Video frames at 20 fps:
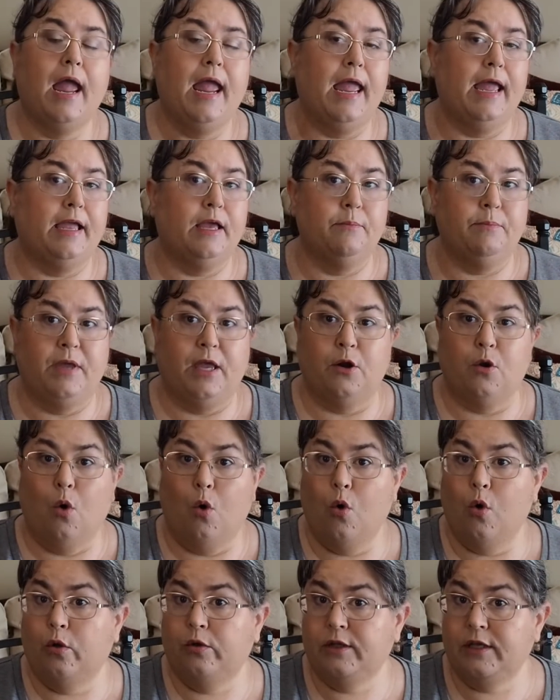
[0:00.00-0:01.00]
It can be an
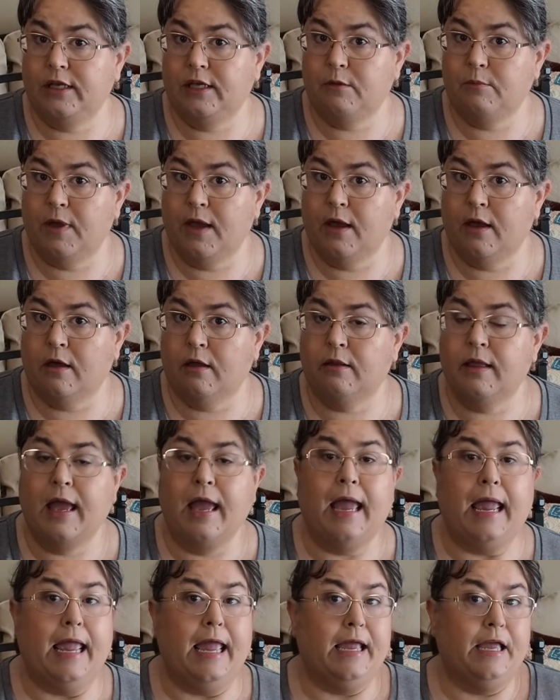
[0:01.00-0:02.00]
old email,
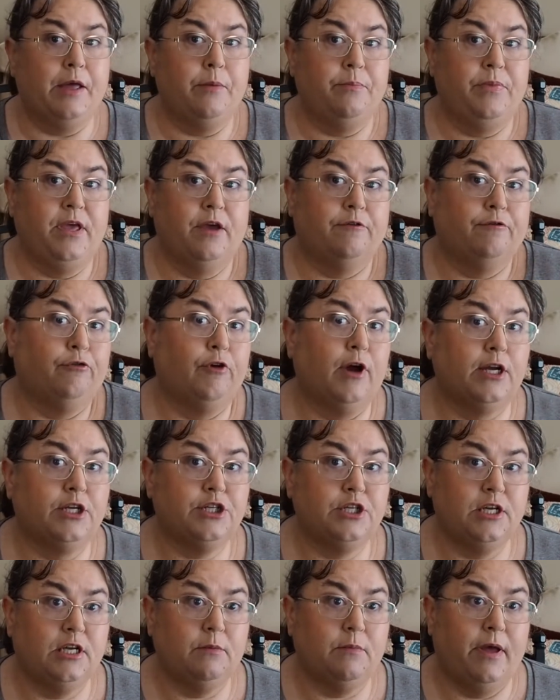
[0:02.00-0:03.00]
it can be a
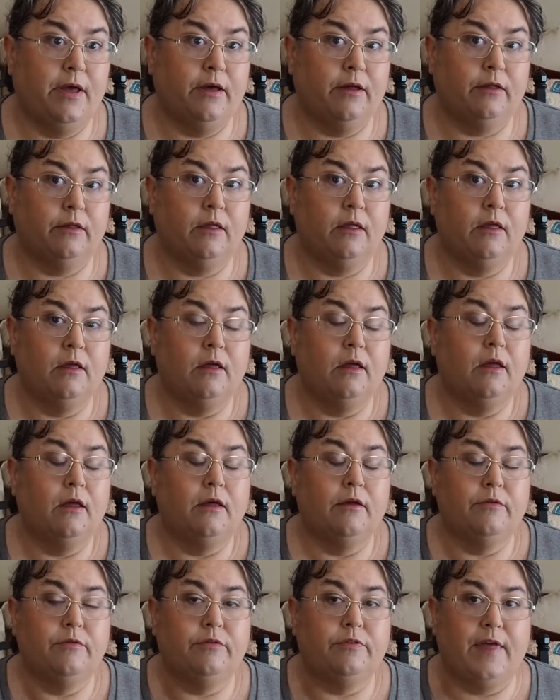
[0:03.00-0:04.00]
fresh email
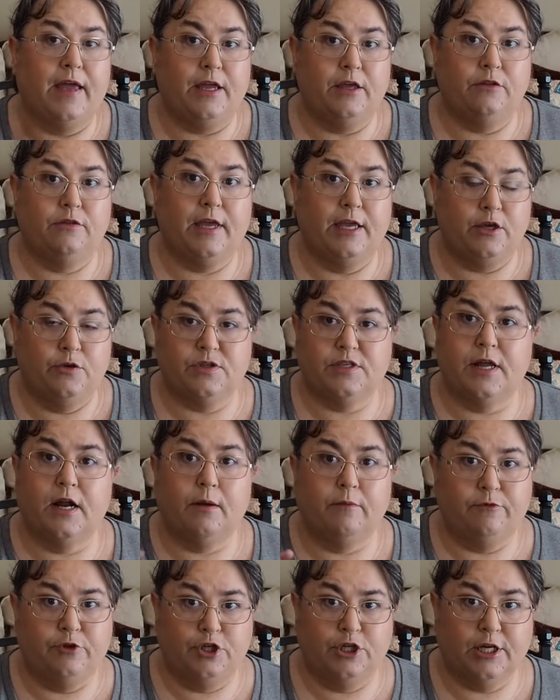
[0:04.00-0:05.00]
that you set
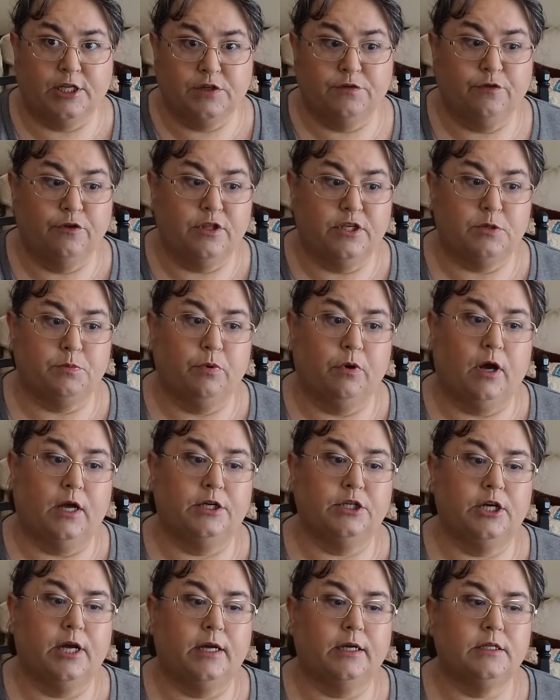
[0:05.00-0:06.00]
up just for this
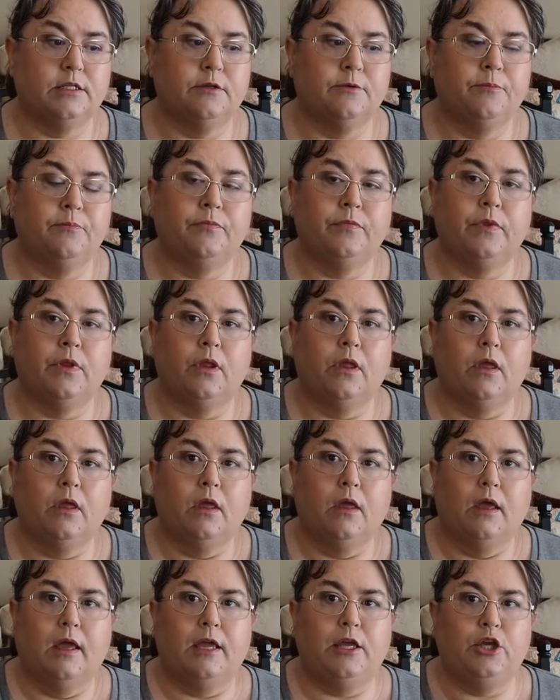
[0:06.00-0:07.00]
project.
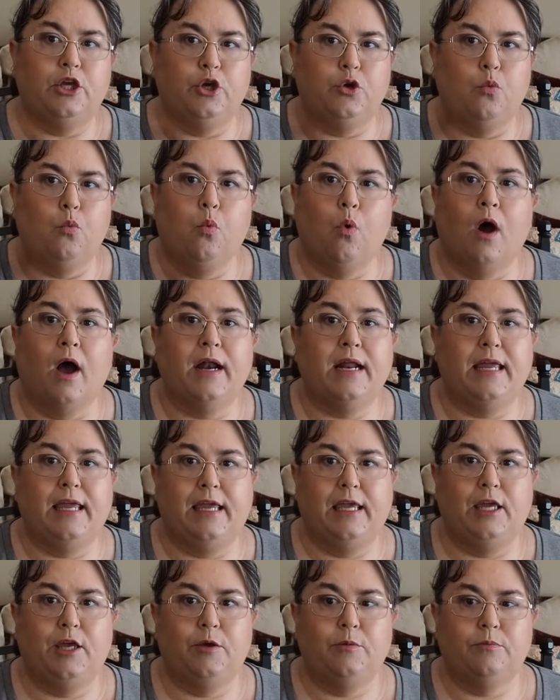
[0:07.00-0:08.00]
You want to
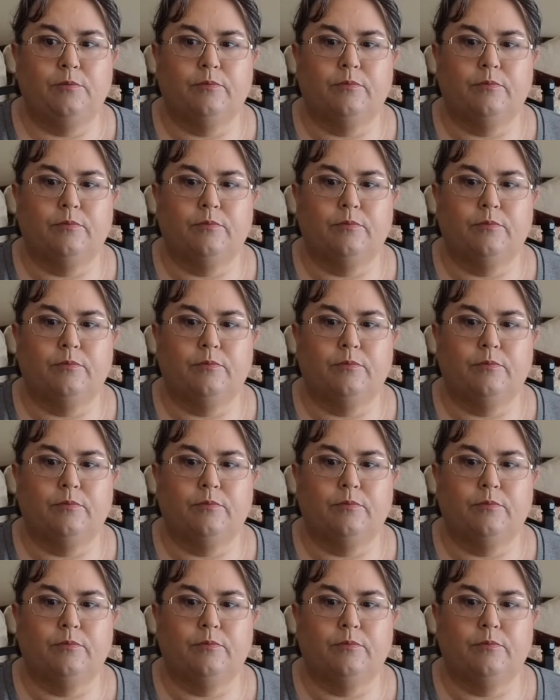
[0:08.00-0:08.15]
keep